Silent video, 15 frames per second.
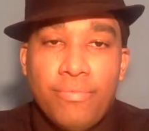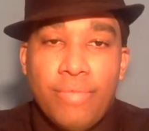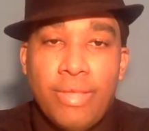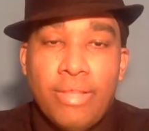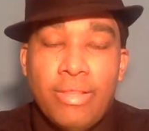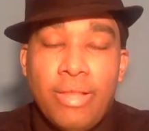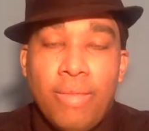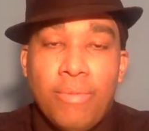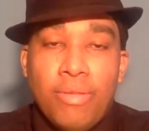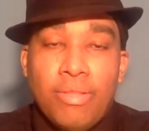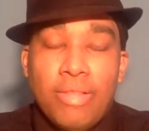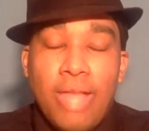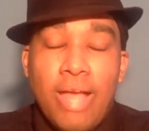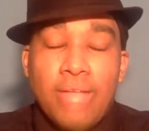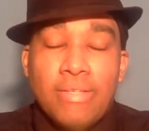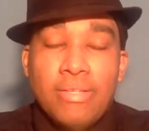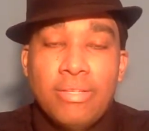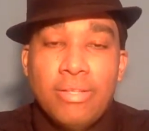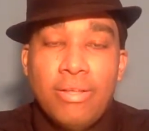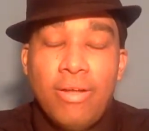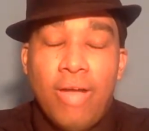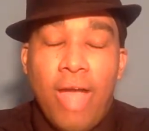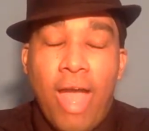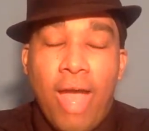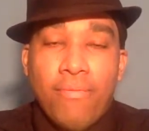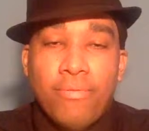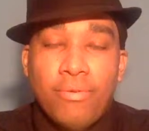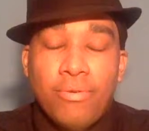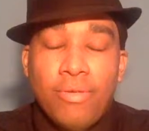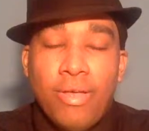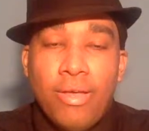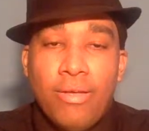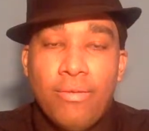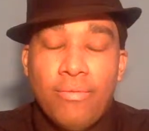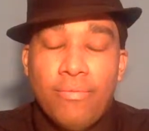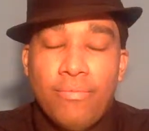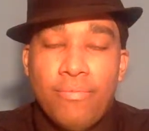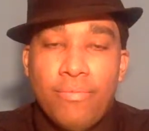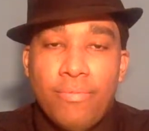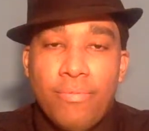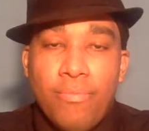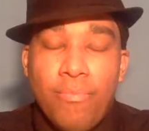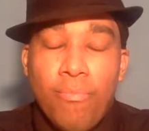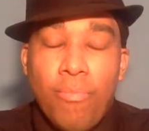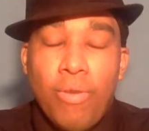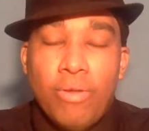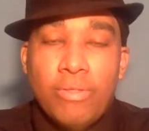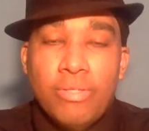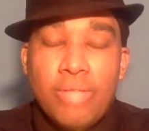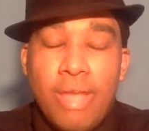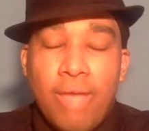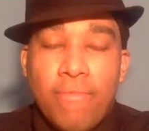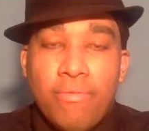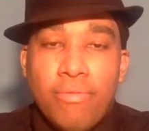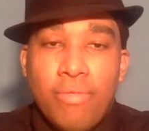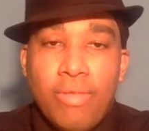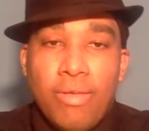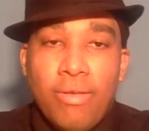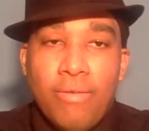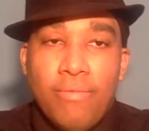It lasted after that, months after that.